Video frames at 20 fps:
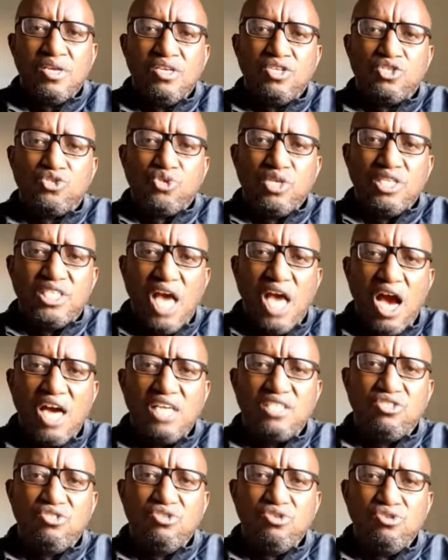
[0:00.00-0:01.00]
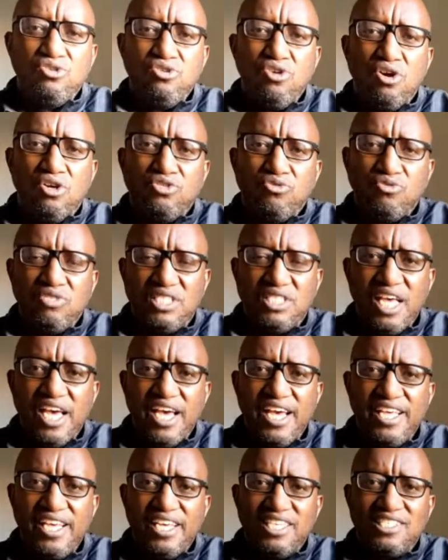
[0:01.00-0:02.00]
sweetheart union with the
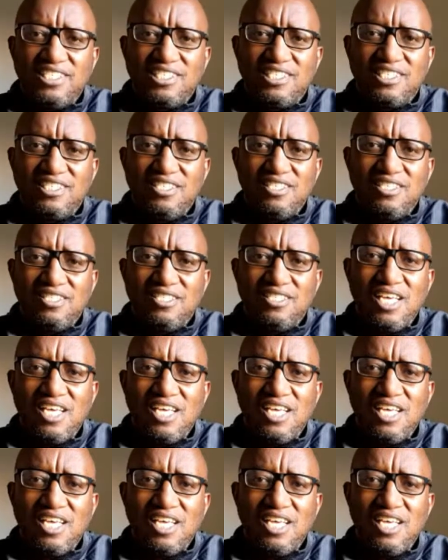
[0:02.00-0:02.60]
ANC.